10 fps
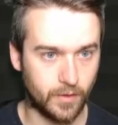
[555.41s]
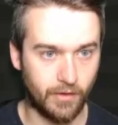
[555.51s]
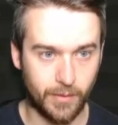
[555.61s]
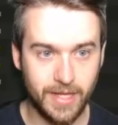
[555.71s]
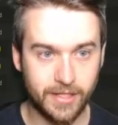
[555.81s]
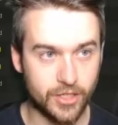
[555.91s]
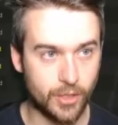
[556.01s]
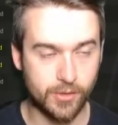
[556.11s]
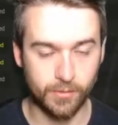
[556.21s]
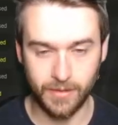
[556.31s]
Right, we need to
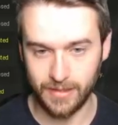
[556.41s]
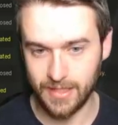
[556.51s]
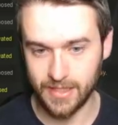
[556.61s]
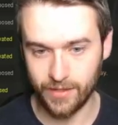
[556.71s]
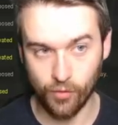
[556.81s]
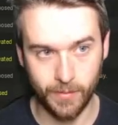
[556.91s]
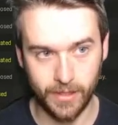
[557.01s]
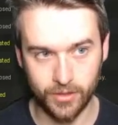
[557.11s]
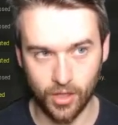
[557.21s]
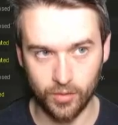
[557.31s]
do something. It's 64
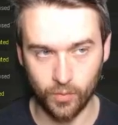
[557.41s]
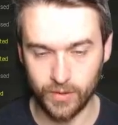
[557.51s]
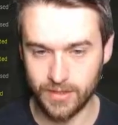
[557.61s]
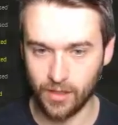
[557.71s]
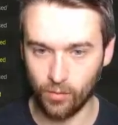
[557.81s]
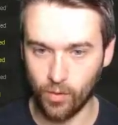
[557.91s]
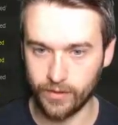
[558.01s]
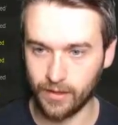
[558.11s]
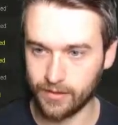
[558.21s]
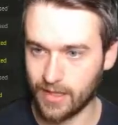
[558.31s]
minutes gone. We're still
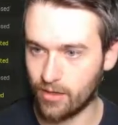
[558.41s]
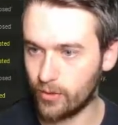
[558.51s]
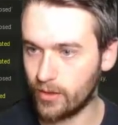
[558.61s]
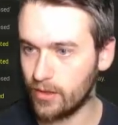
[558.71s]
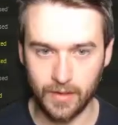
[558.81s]
1-0 down.